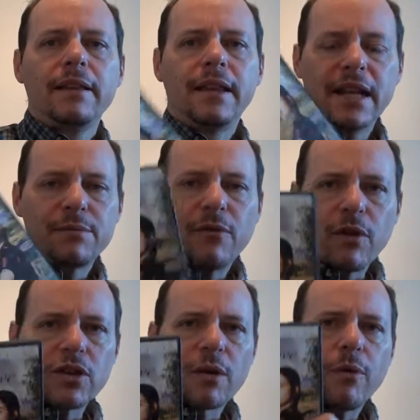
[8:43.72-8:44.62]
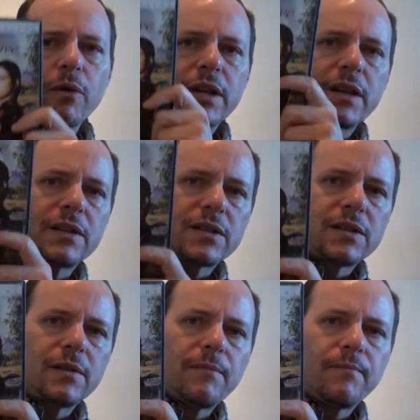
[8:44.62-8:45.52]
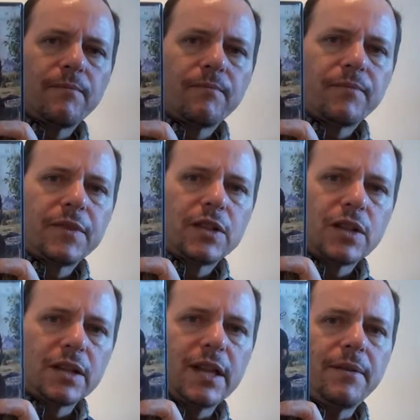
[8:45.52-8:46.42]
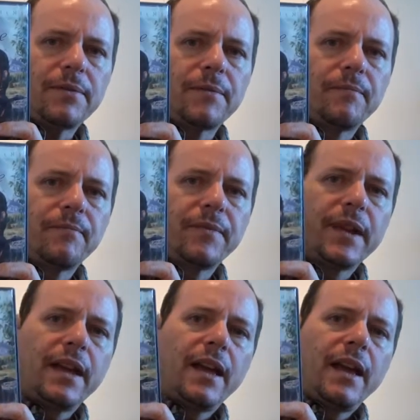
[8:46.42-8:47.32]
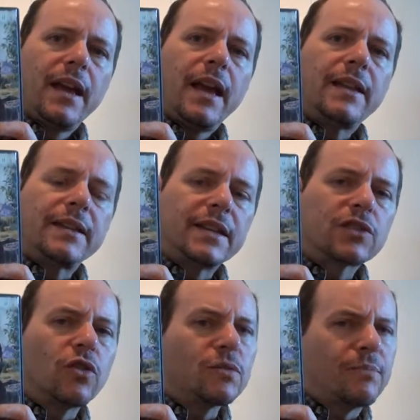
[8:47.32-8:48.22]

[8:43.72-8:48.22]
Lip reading: The next movie I'm going to talk about is To Live. And this goes